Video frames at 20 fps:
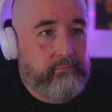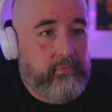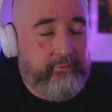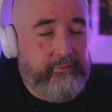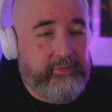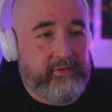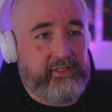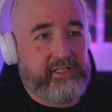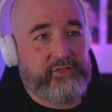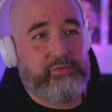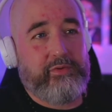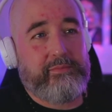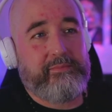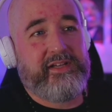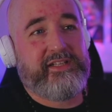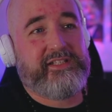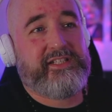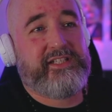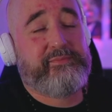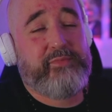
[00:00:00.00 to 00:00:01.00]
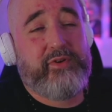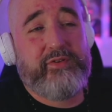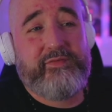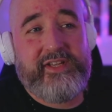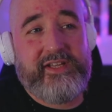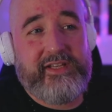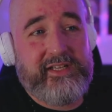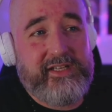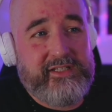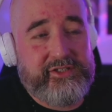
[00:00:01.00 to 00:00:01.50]
But I think that's what makes this
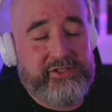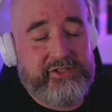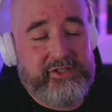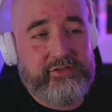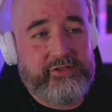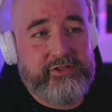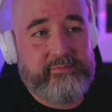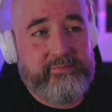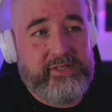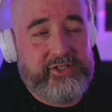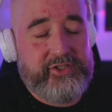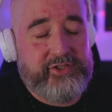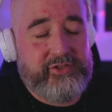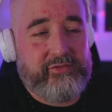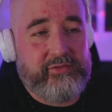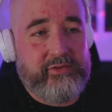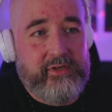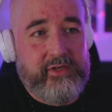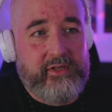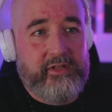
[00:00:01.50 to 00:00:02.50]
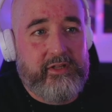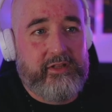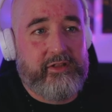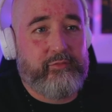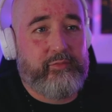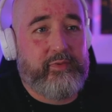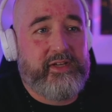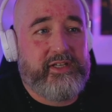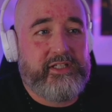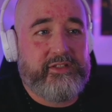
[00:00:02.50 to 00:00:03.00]
movie again so special.
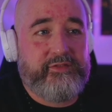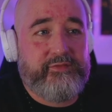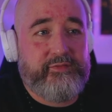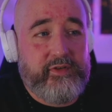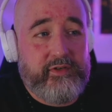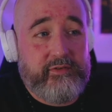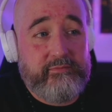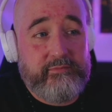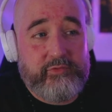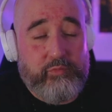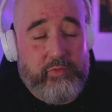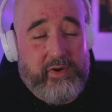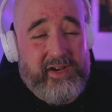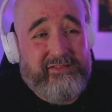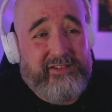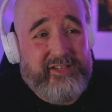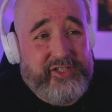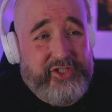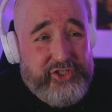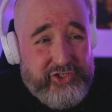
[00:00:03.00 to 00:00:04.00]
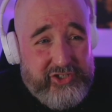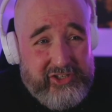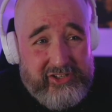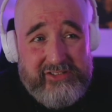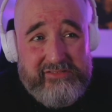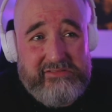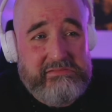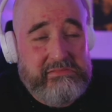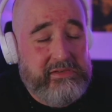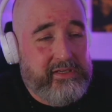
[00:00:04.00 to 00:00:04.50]
The way it's filmed, where it's
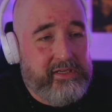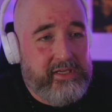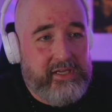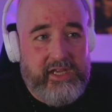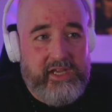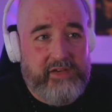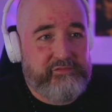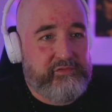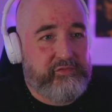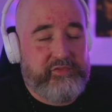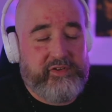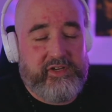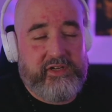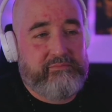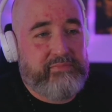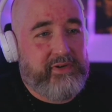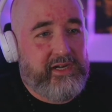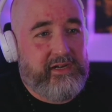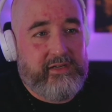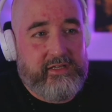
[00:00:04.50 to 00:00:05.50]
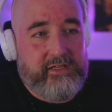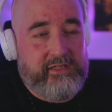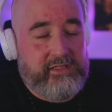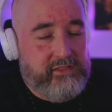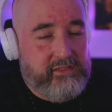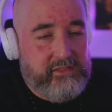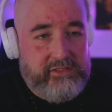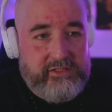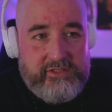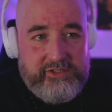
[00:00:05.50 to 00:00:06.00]
shot, everything about it.
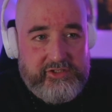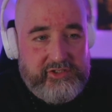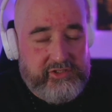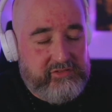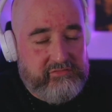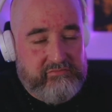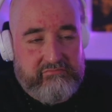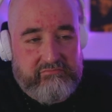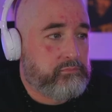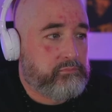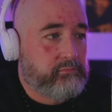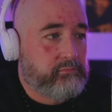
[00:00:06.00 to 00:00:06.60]
It's just.